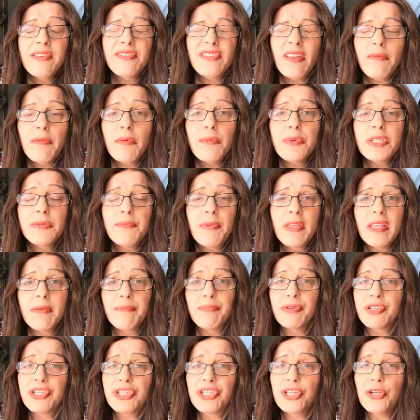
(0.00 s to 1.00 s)
If someone was
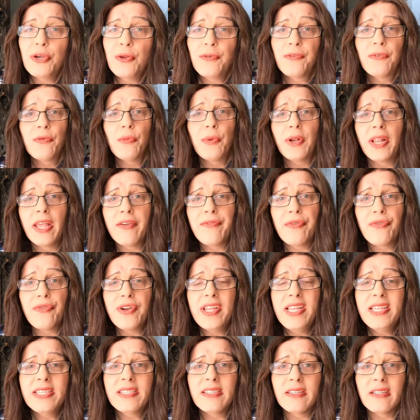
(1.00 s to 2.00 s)
being pursued for whatever
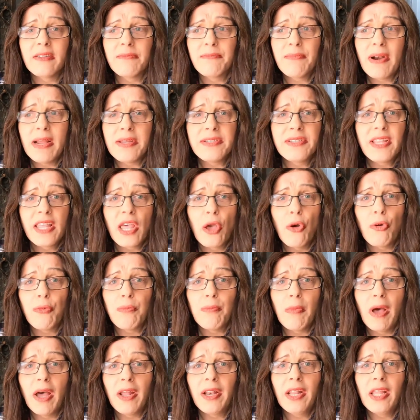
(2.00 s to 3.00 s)
reason, perhaps they
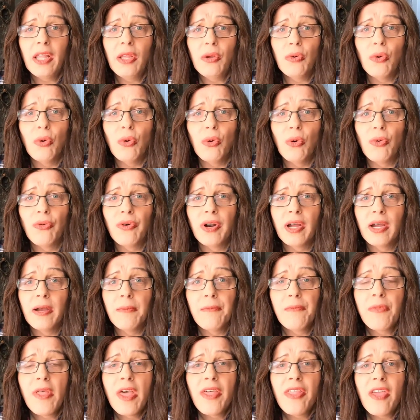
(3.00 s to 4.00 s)
owed money
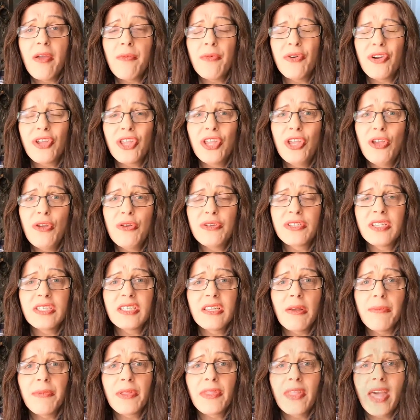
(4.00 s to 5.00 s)
or they were accused
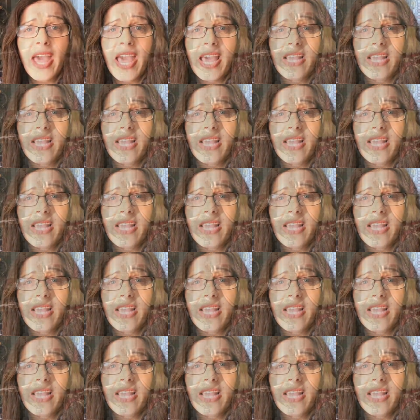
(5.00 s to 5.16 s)
of something